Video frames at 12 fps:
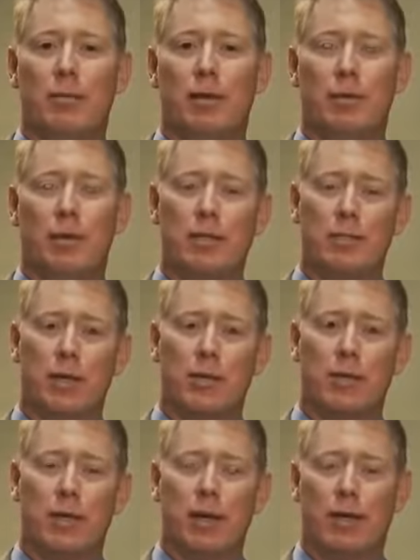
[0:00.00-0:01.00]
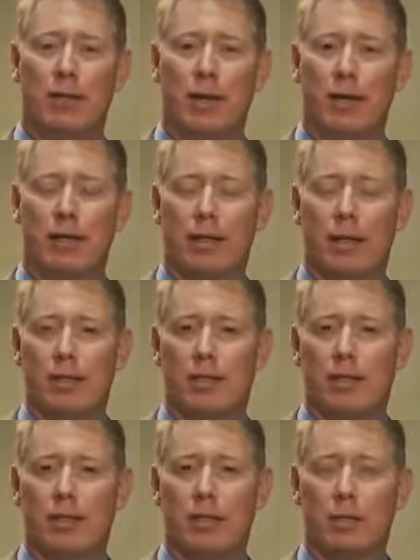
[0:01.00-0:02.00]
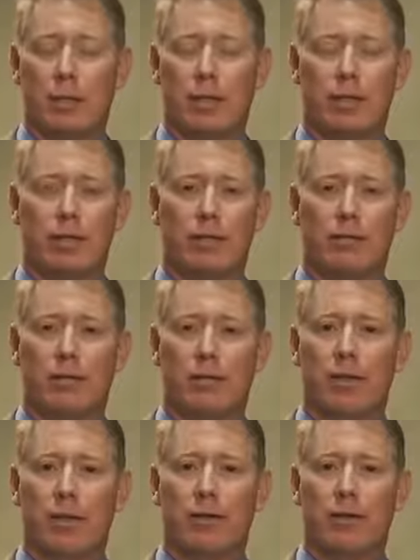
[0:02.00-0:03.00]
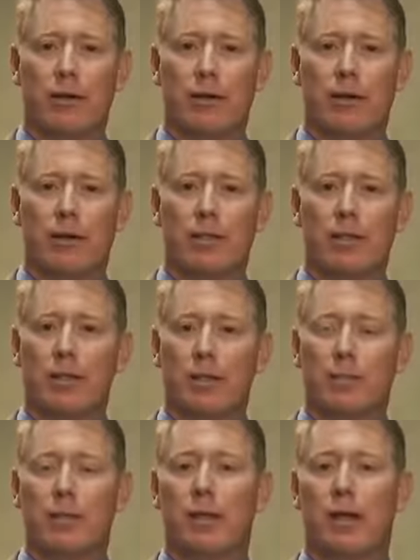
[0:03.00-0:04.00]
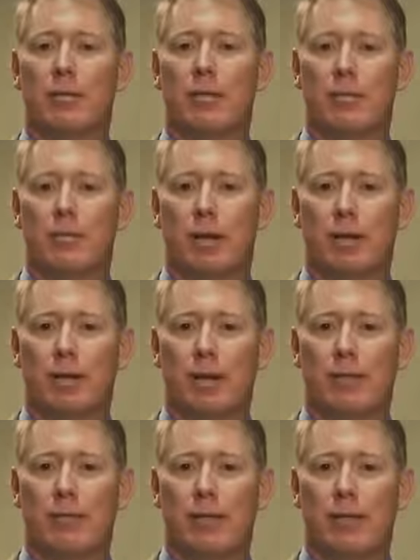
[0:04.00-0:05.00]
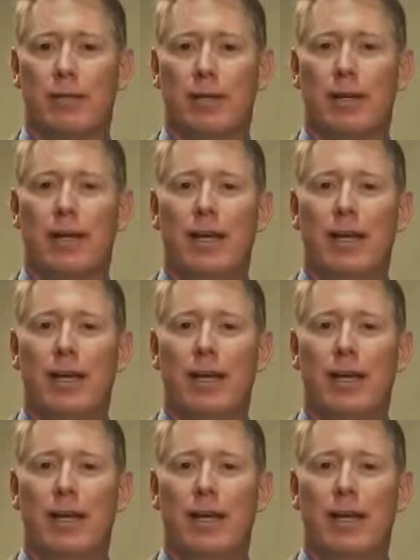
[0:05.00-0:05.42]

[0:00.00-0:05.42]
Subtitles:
But when these people came back at that 6-week interval, they were all telling me how much better they felt.